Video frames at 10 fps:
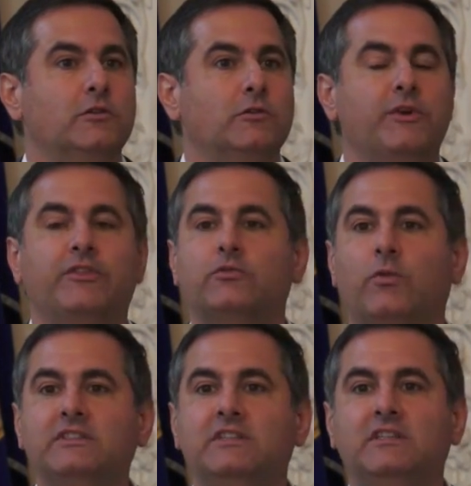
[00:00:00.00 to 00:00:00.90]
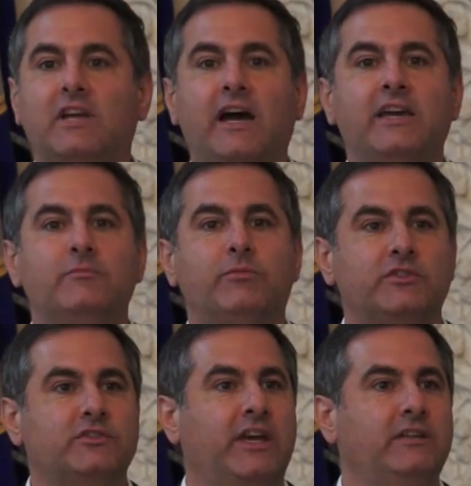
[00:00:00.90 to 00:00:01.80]
with
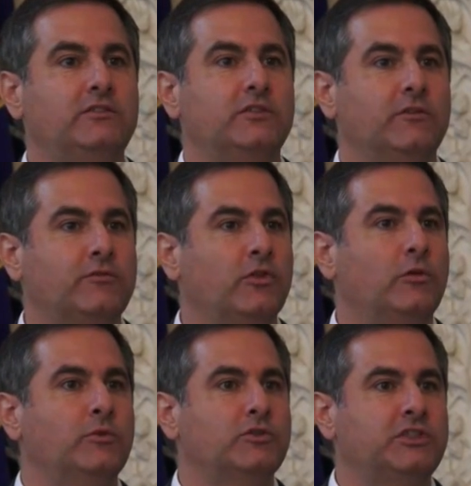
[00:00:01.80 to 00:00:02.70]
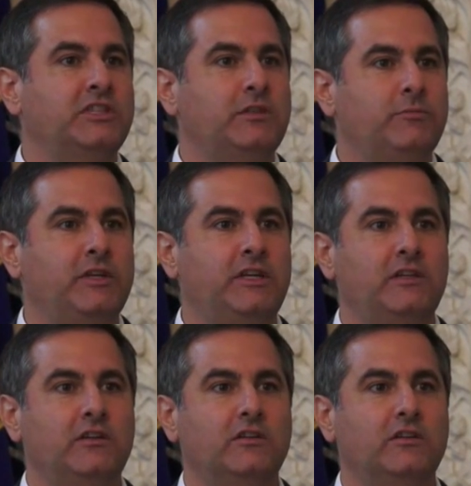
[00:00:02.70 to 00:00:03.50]
29% of global GDP,